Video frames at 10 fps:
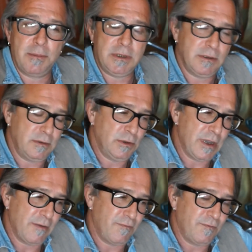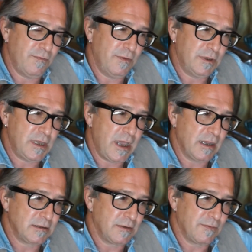I mean, you have the
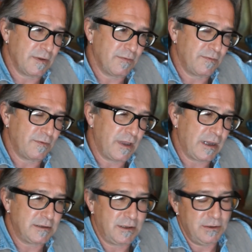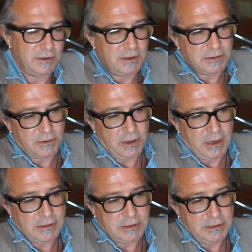task of executing these
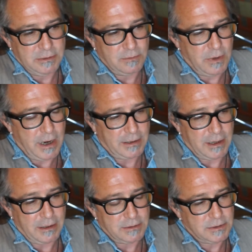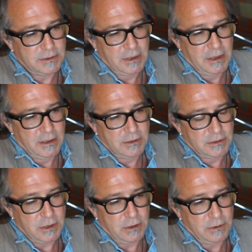crazy whack-out
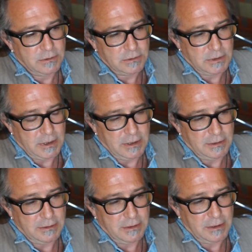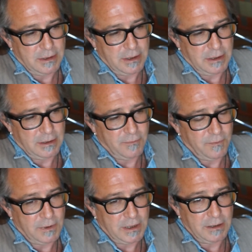shows
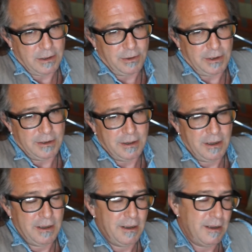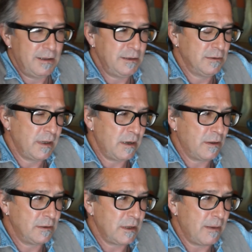for Nickelodeon, and then you layer
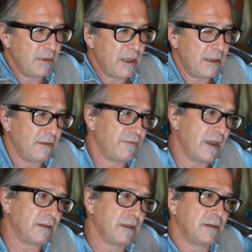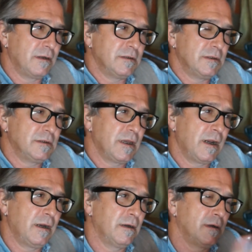on top of that the fact that there's an
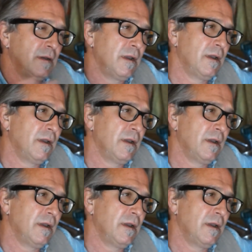entire